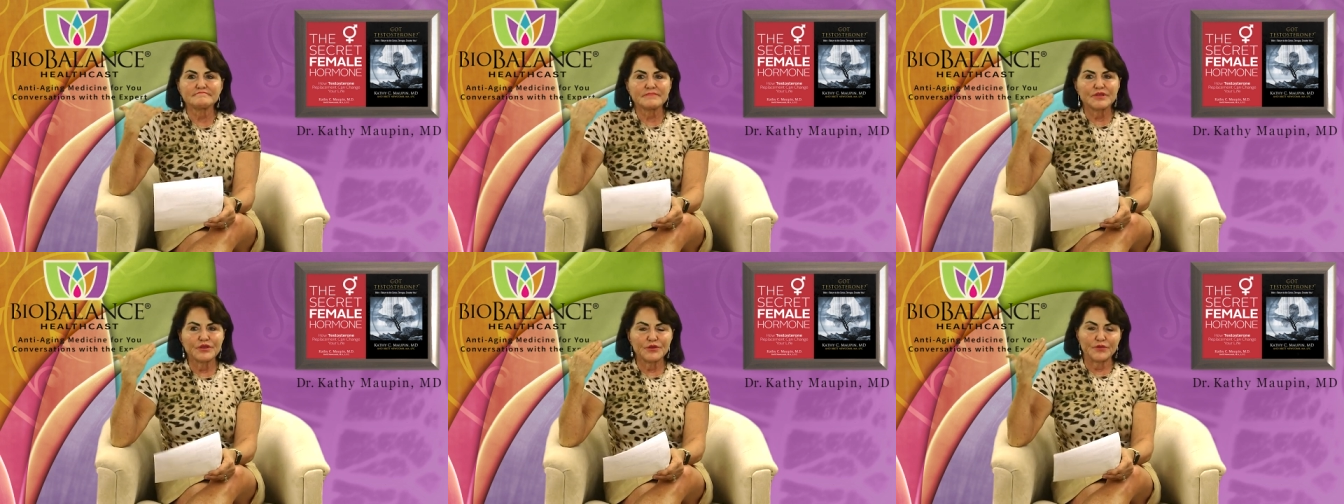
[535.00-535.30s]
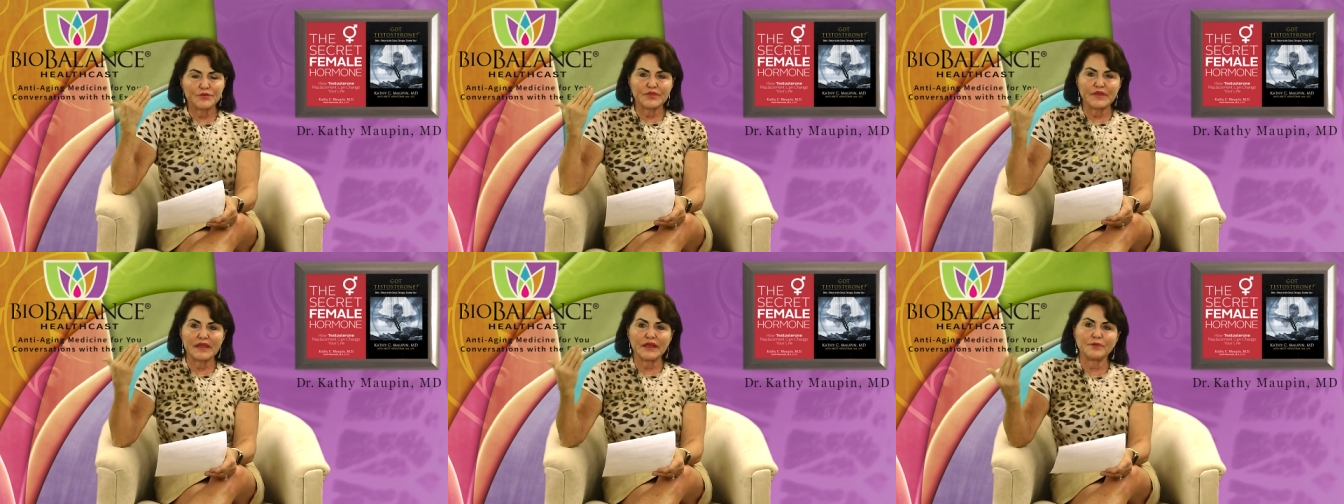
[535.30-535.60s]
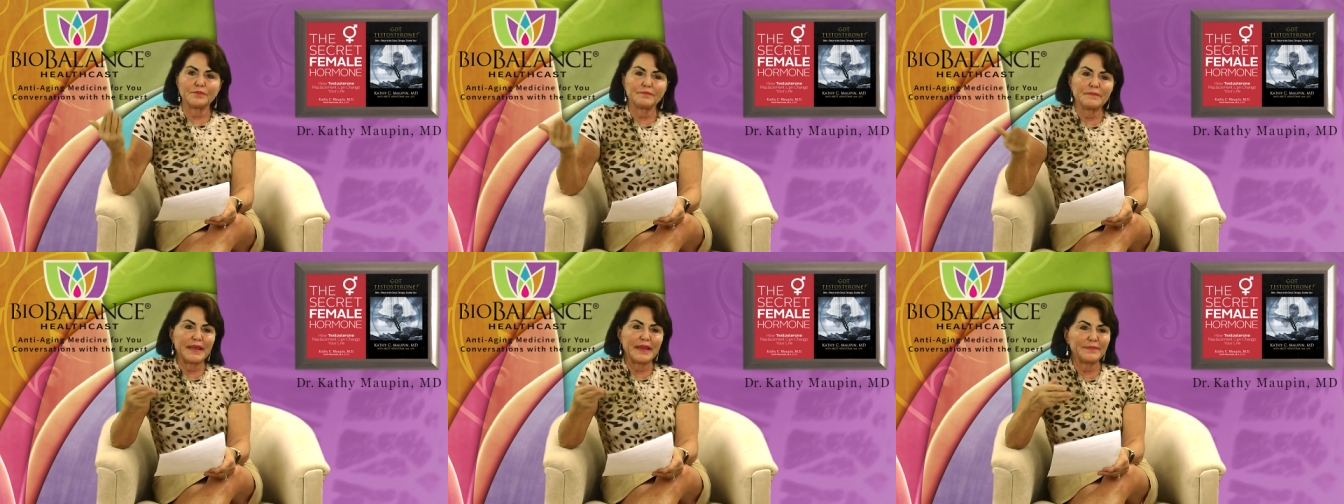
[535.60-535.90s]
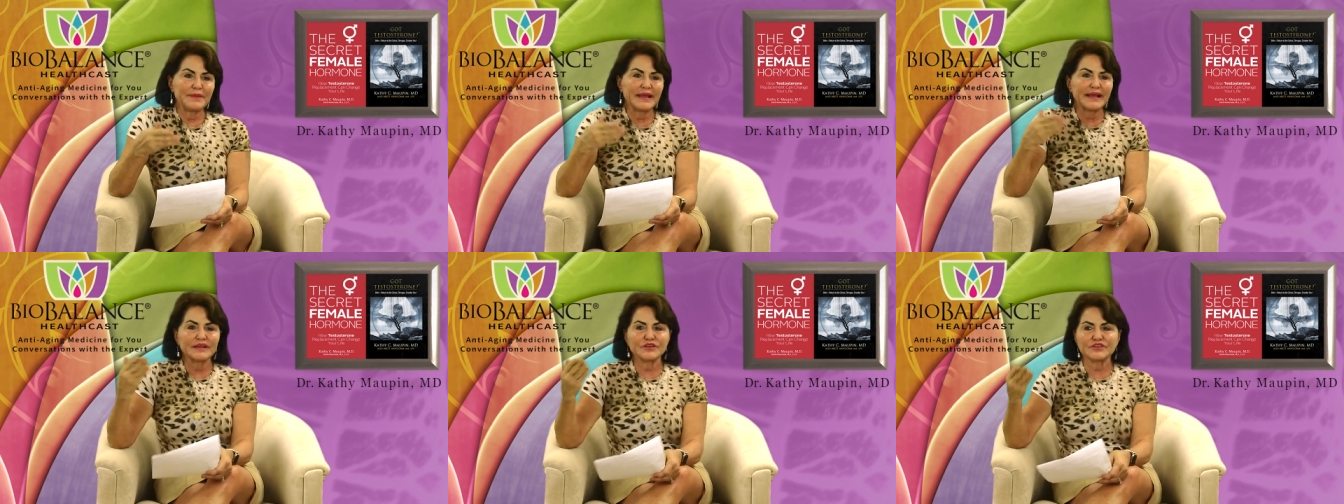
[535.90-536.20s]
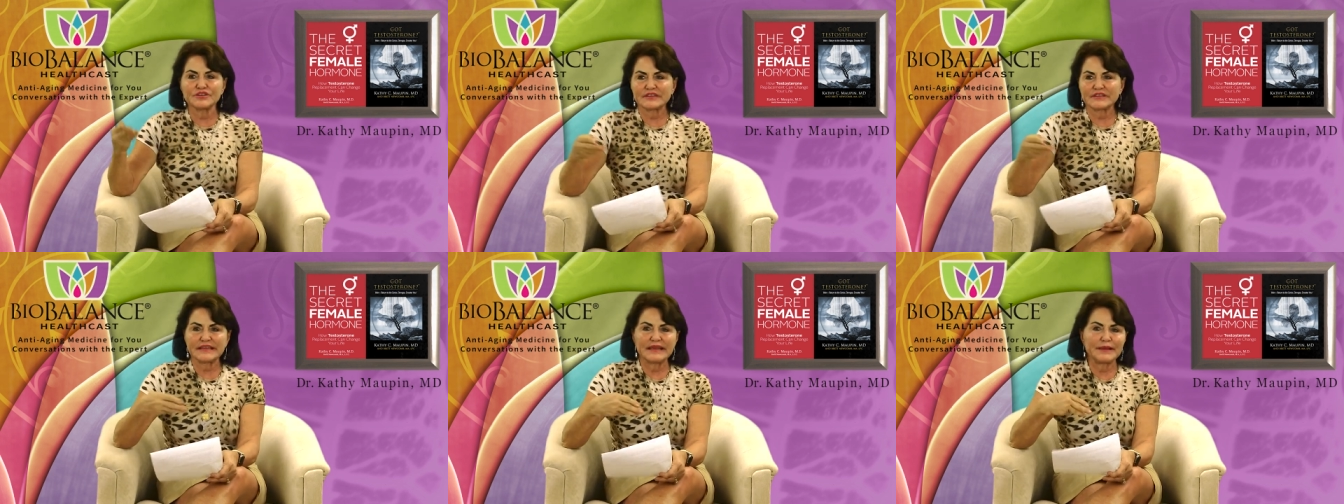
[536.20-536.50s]
you think maybe I can
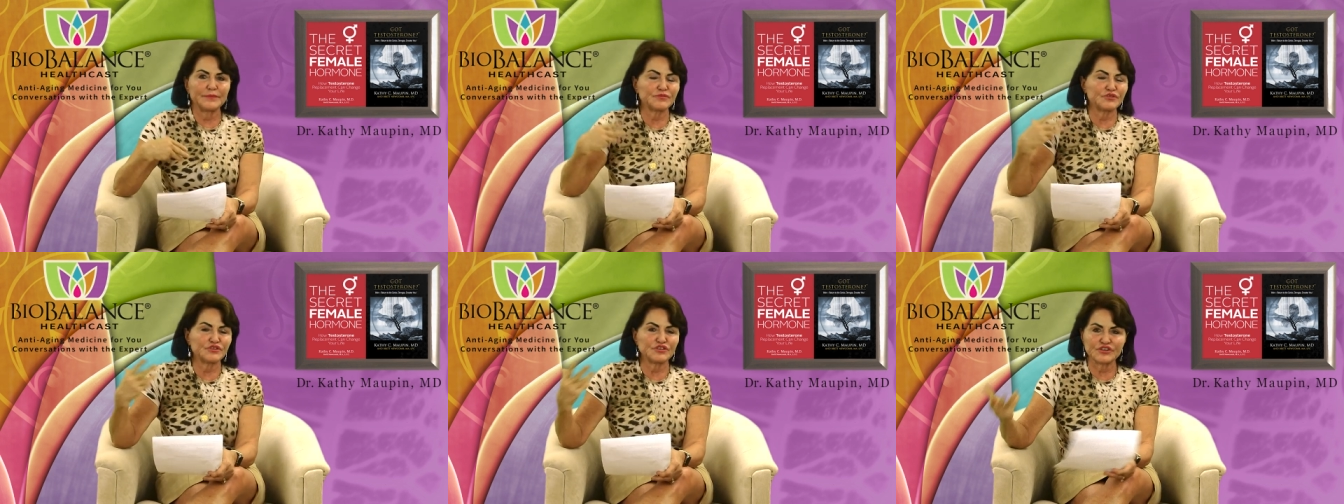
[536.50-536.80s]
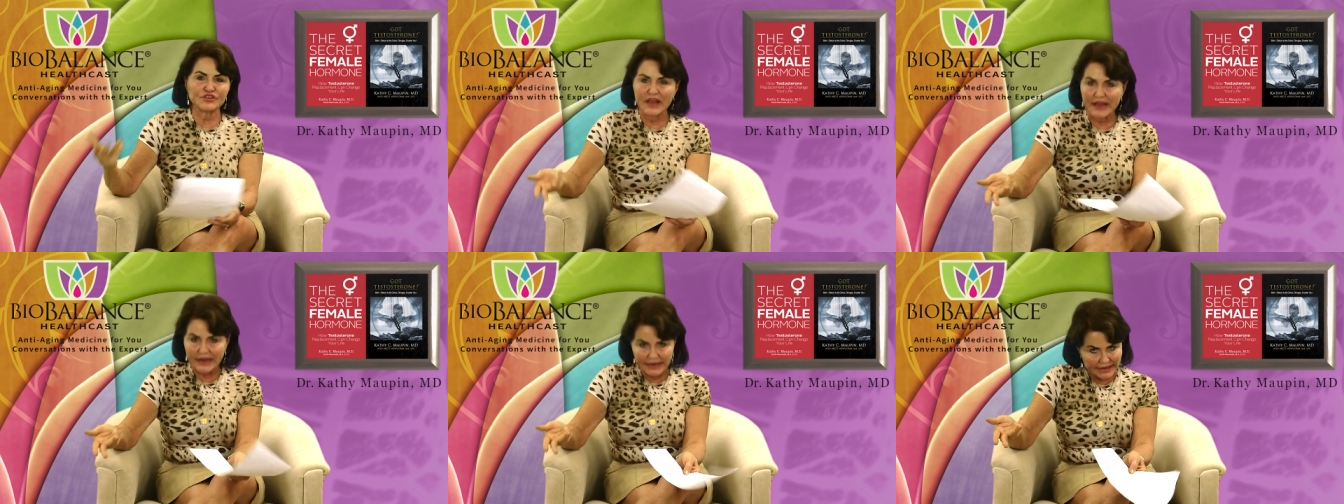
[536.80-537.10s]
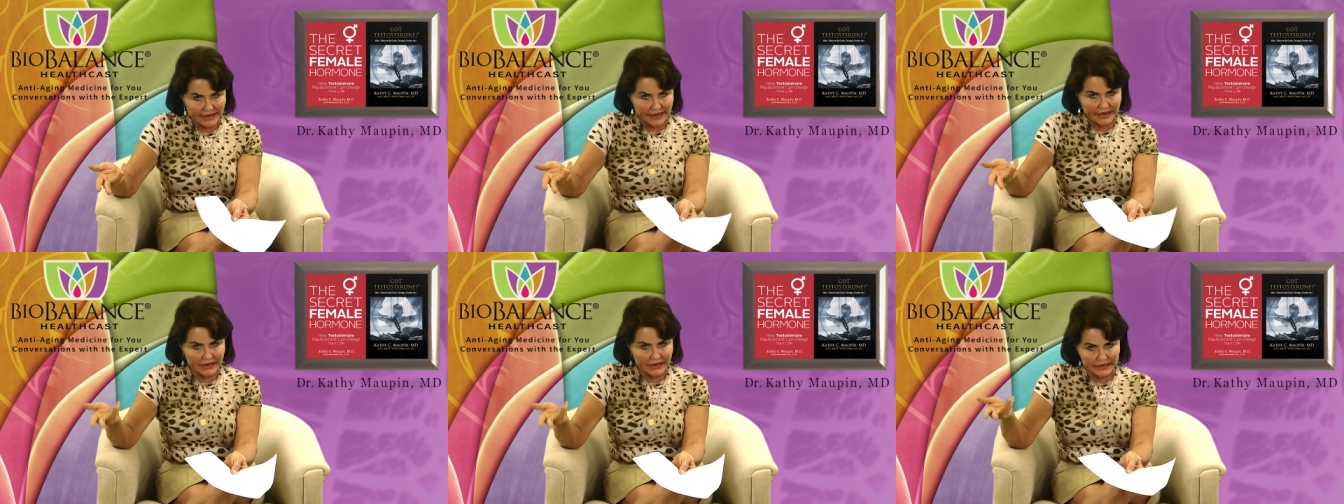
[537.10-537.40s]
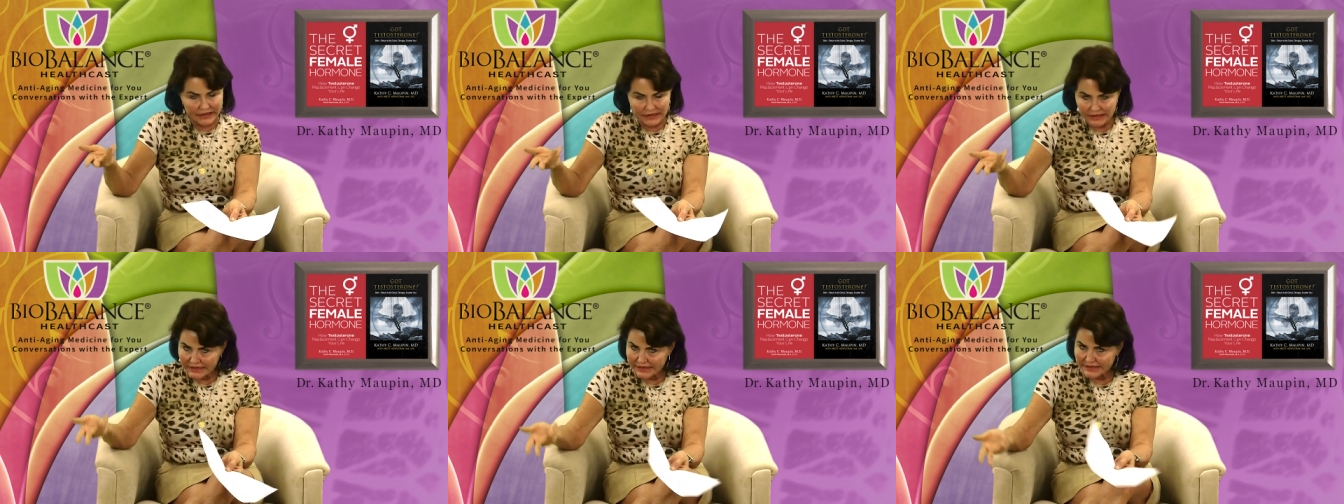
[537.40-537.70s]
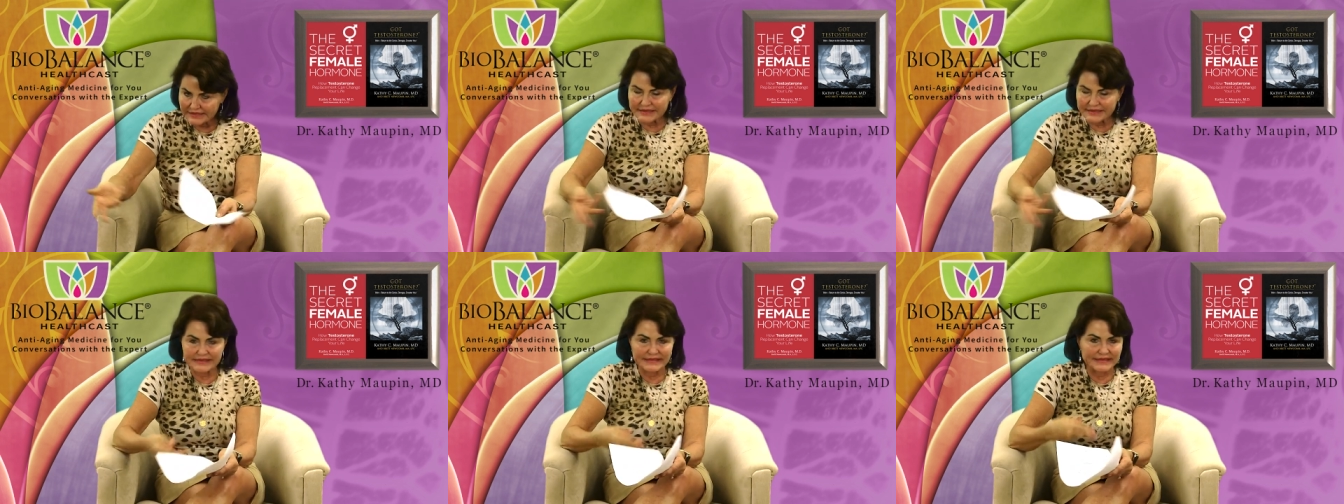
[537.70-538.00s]
just keep checking
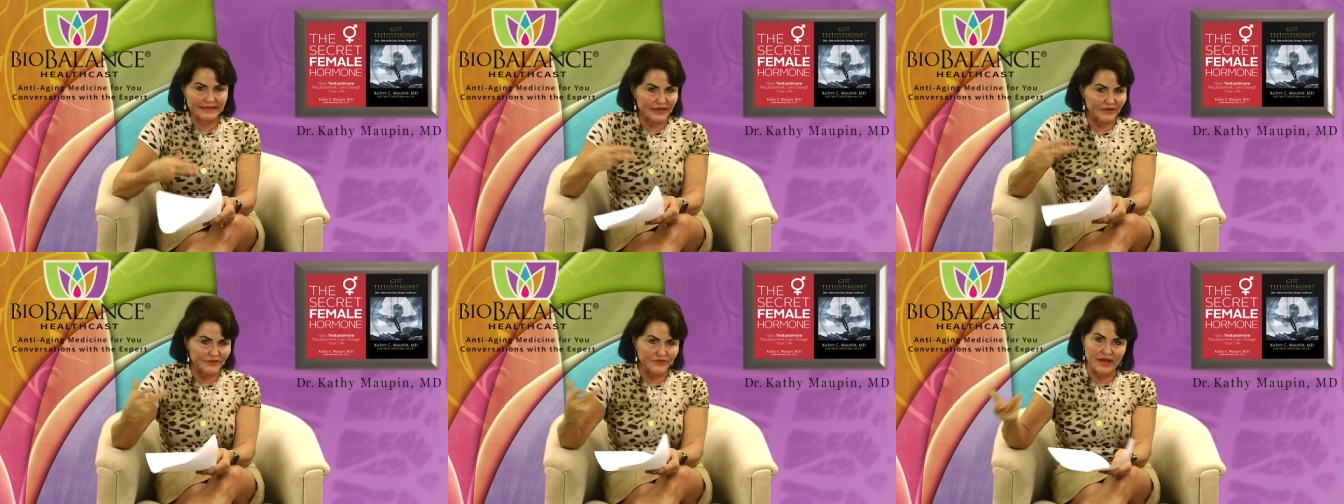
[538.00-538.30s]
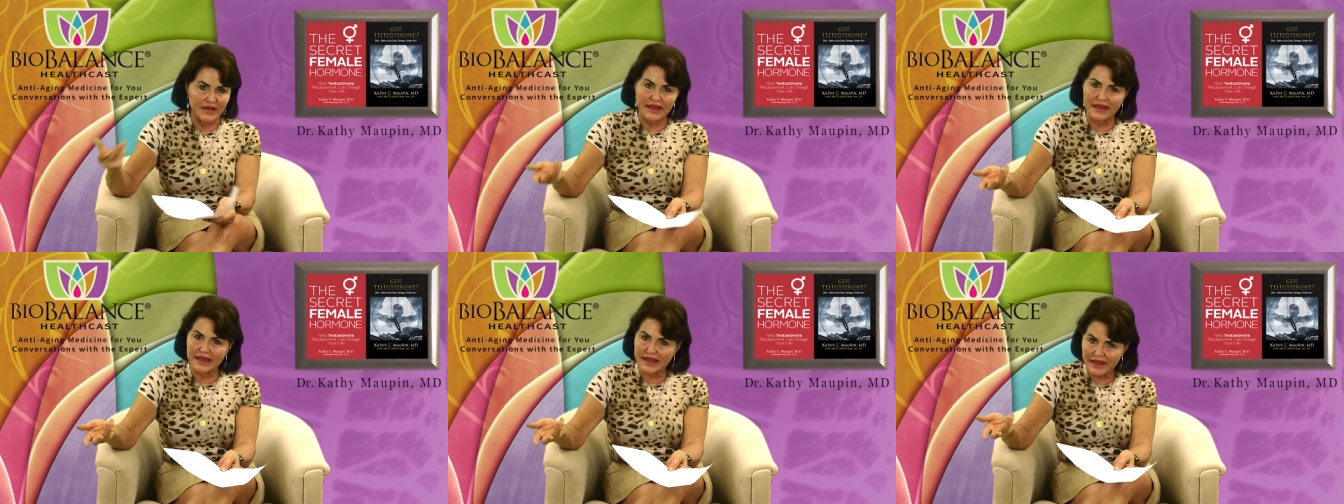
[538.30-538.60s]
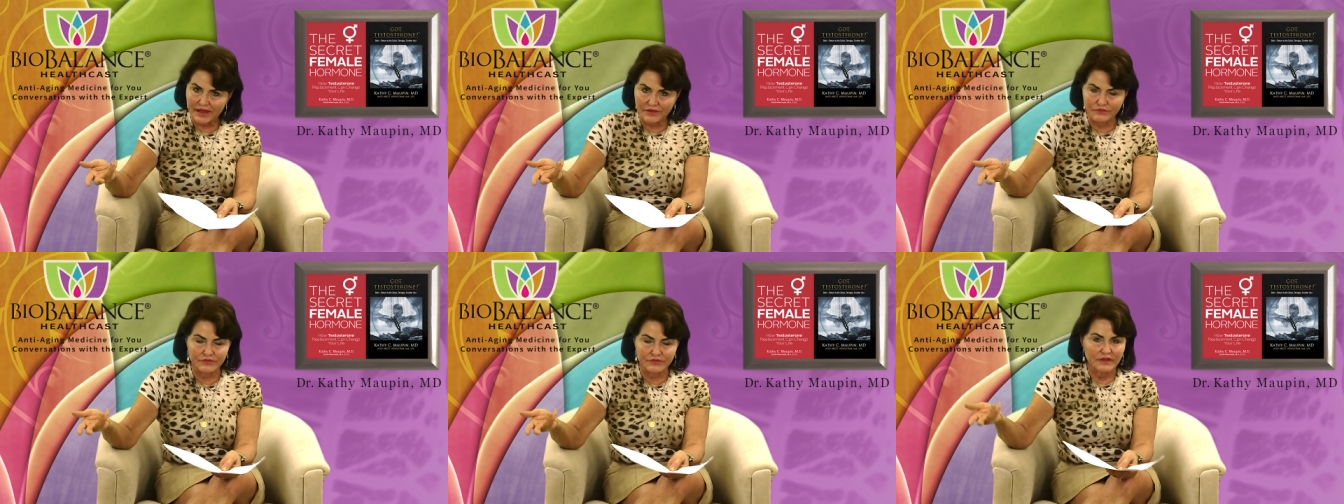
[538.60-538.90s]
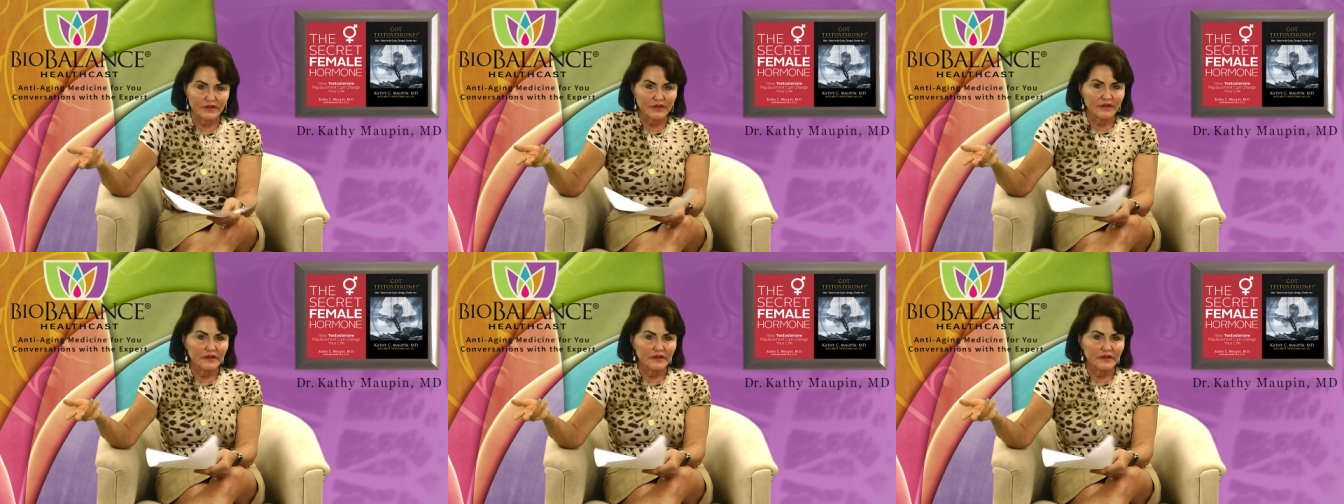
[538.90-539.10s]
to see if I have